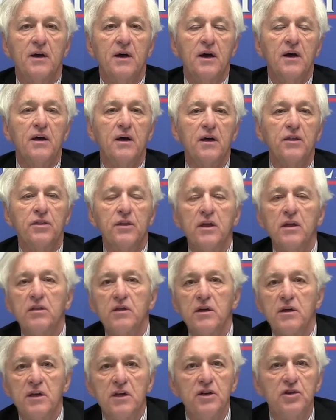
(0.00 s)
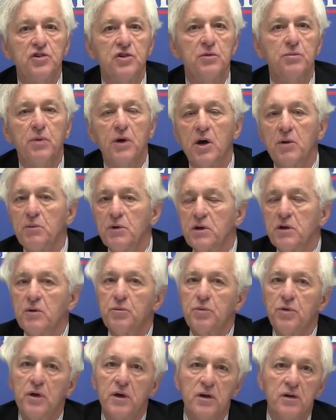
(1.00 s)
I think that each department
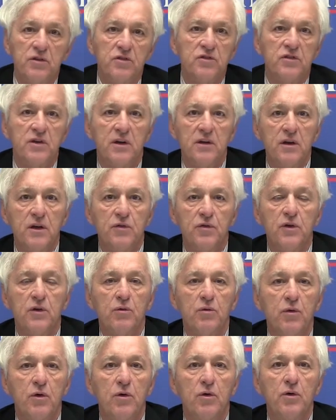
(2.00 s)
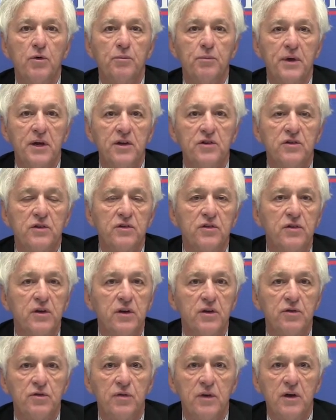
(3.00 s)
can play a significant role in patient
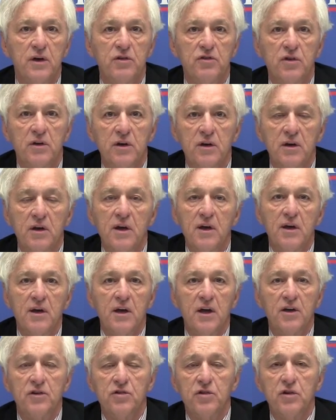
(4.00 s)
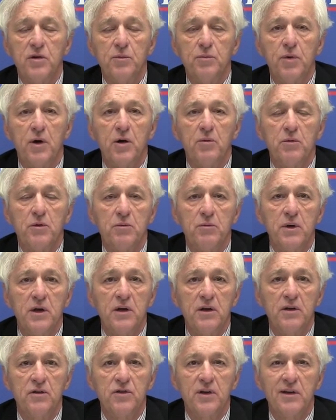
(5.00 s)
satisfaction. And at your department
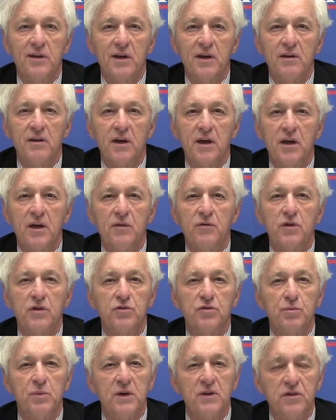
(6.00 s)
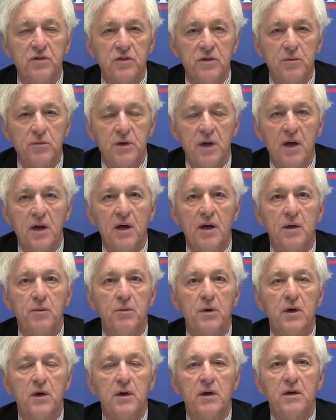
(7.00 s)
meetings, I'd like to have you spend some
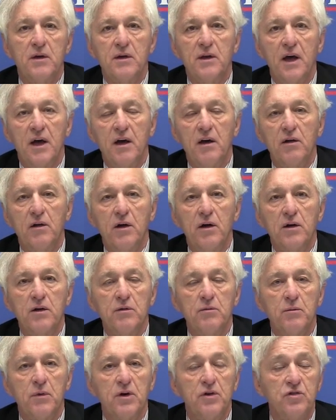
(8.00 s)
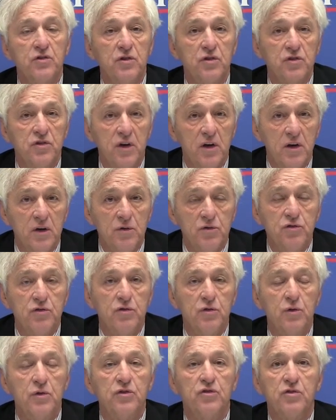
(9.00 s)
time dialoguing amongst yourselves,
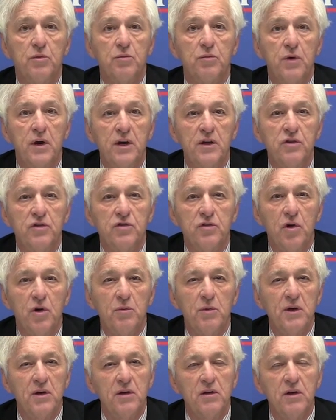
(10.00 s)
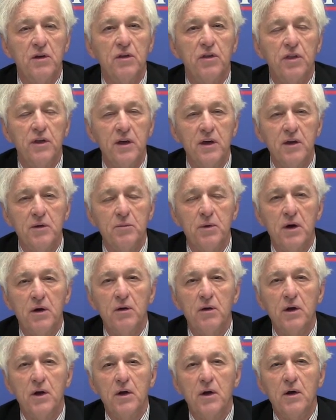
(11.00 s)
doing some brainstorming, and think
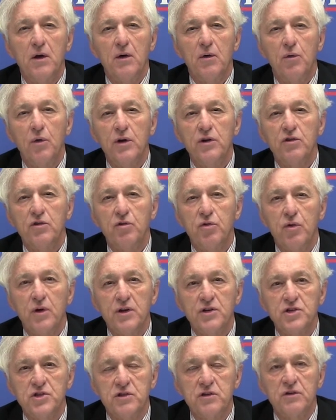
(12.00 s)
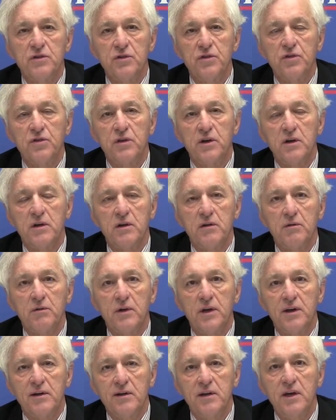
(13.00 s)
about what questions
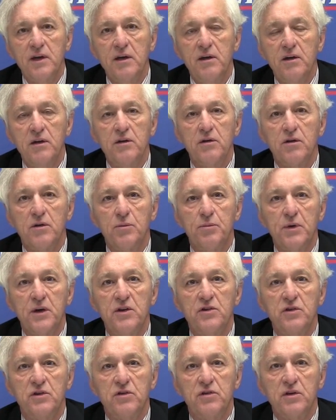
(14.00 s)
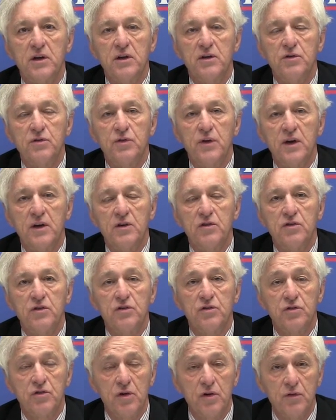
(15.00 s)
that lead into the patient
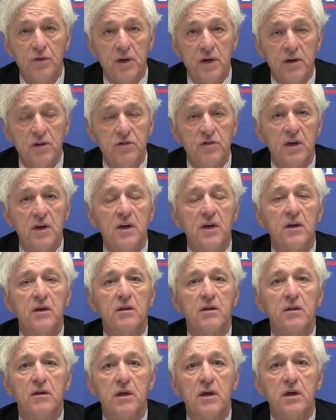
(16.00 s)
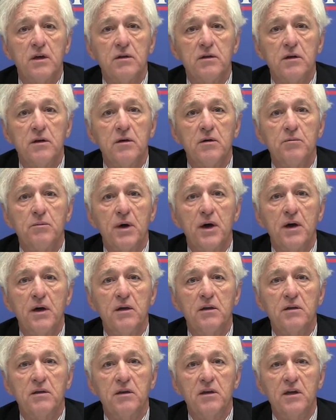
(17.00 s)
satisfaction surveys that
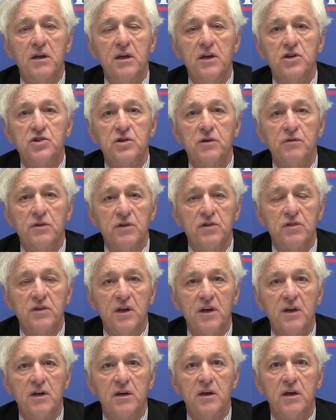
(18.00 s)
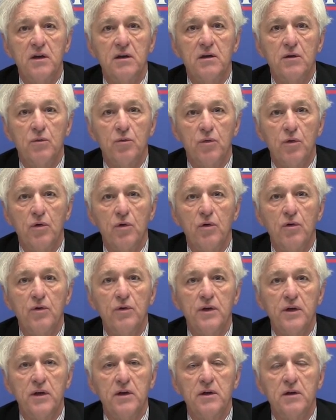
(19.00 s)
by each of us taking a
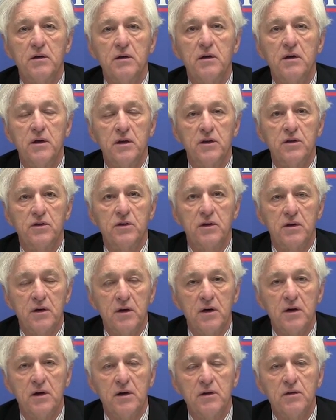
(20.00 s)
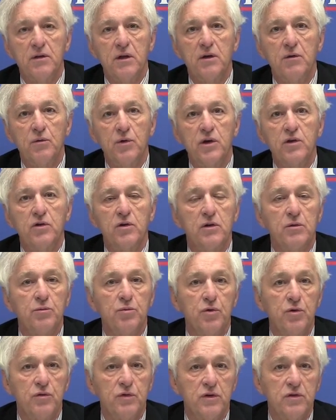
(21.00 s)
role in it, that we could
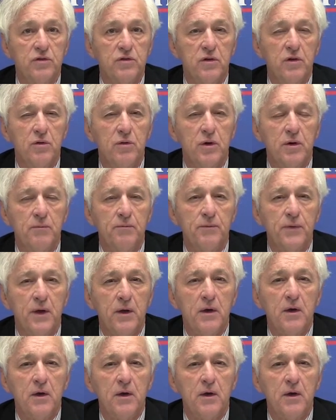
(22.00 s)
improve it. So